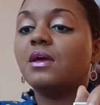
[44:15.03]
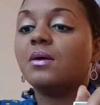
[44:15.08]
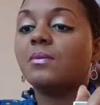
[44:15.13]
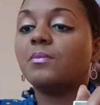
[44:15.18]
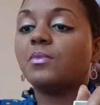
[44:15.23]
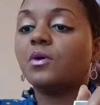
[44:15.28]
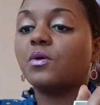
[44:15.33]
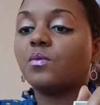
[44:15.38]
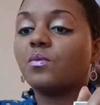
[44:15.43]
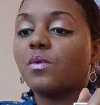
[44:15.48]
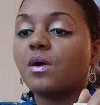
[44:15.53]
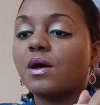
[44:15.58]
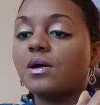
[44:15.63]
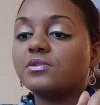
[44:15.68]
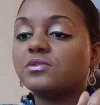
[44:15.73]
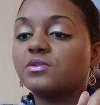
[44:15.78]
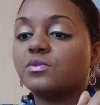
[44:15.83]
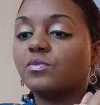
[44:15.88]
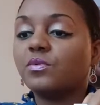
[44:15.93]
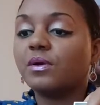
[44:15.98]
But why
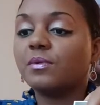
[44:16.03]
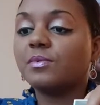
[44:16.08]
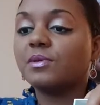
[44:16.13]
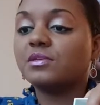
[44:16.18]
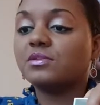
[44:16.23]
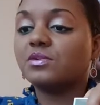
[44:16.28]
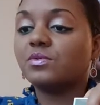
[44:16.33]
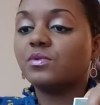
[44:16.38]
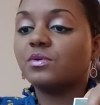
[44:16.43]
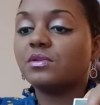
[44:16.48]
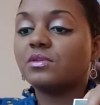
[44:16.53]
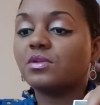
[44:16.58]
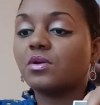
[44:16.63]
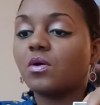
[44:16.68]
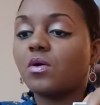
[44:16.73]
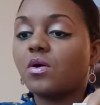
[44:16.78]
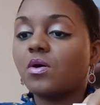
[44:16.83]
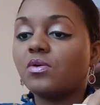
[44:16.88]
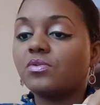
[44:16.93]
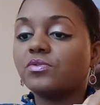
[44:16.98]
do women do it? The
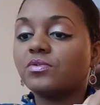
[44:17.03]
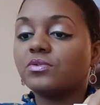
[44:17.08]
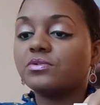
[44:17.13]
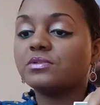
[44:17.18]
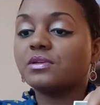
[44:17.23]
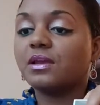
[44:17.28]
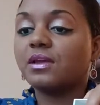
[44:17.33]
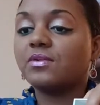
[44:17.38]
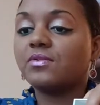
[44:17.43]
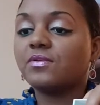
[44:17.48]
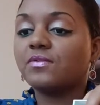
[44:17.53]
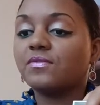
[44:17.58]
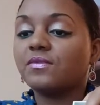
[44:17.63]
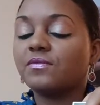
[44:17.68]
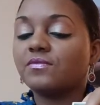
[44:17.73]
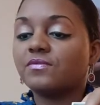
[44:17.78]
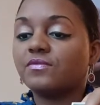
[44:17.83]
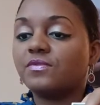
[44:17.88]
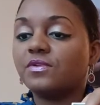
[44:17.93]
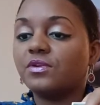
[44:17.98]
author's
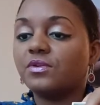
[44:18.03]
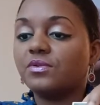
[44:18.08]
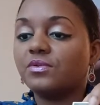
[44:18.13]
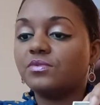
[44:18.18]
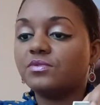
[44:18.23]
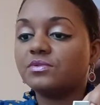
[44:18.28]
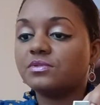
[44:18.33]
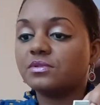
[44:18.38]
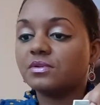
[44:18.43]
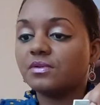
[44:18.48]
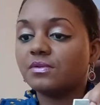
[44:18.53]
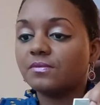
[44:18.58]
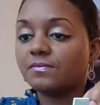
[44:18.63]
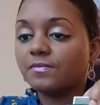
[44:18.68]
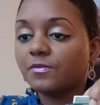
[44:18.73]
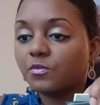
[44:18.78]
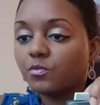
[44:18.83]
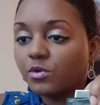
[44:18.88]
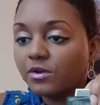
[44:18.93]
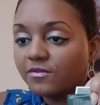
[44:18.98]
interviews
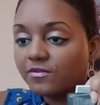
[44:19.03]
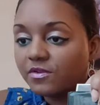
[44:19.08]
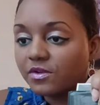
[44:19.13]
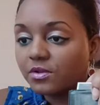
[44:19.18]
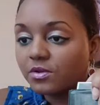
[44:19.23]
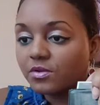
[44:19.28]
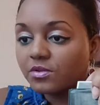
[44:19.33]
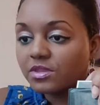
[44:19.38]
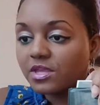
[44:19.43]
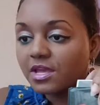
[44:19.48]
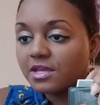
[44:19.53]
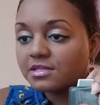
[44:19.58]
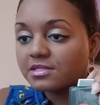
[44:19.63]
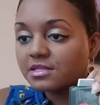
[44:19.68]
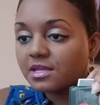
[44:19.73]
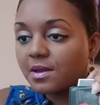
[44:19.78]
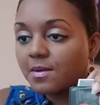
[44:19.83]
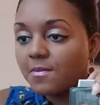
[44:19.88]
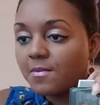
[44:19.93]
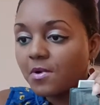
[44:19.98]
reveal that
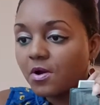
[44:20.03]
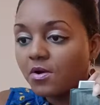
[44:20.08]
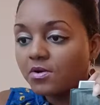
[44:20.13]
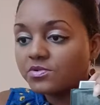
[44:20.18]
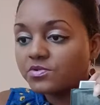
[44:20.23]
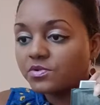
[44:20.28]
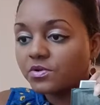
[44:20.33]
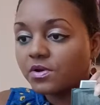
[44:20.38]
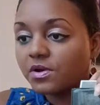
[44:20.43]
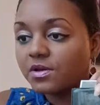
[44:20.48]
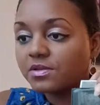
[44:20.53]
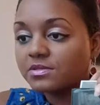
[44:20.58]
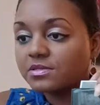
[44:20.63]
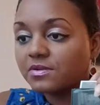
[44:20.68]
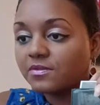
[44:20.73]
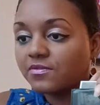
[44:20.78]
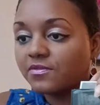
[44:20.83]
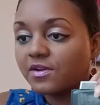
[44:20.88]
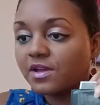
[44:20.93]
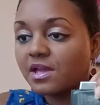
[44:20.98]
some are drawn
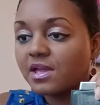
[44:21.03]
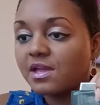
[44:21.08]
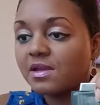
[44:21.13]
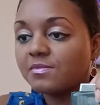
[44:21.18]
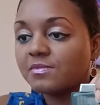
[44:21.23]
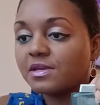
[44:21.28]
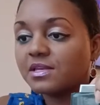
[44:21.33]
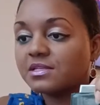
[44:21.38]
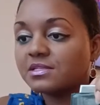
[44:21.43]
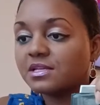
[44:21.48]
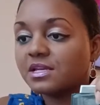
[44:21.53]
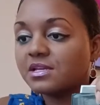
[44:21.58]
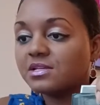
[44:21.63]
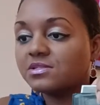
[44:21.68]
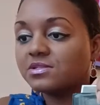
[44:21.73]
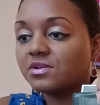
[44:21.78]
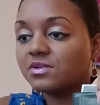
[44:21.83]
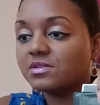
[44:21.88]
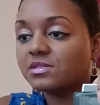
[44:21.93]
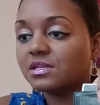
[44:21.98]
to fame. It's
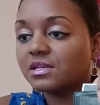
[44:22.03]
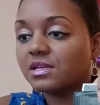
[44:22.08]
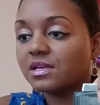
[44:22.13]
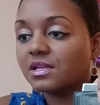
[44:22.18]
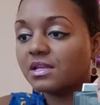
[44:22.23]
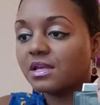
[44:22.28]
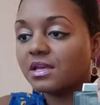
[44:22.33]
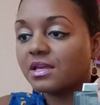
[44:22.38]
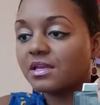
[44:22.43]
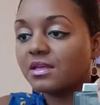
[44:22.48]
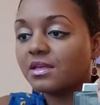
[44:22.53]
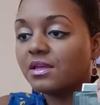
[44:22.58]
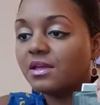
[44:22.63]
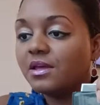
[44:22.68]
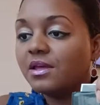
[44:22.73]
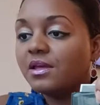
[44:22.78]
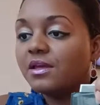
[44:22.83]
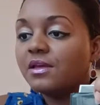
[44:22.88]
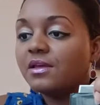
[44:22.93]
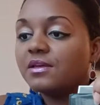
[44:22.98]
easier to get a
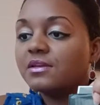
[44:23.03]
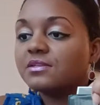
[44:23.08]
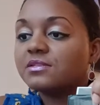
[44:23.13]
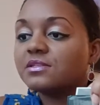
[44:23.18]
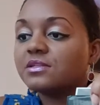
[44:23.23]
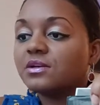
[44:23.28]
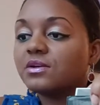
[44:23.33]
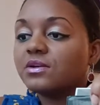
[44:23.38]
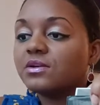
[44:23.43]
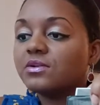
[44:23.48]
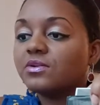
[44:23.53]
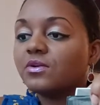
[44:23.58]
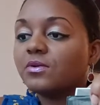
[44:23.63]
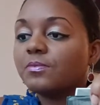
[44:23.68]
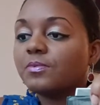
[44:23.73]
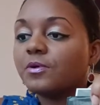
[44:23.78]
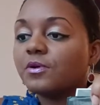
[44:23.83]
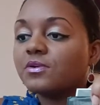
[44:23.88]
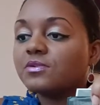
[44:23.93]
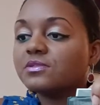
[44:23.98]
serial
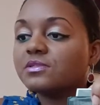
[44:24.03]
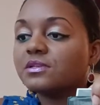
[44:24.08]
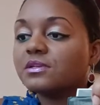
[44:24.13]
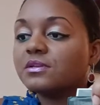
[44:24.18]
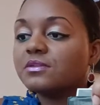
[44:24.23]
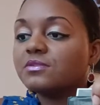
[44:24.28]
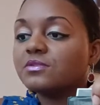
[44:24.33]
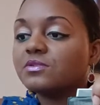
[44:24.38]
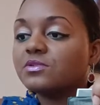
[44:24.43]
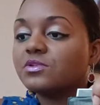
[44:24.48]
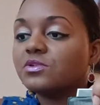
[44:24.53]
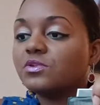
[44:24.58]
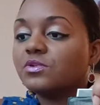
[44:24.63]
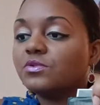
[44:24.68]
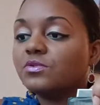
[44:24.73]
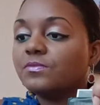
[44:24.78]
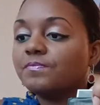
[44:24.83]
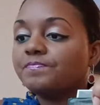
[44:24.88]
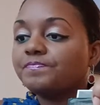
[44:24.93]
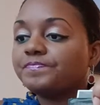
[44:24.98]
person
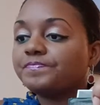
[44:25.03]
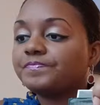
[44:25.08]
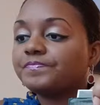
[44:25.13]
to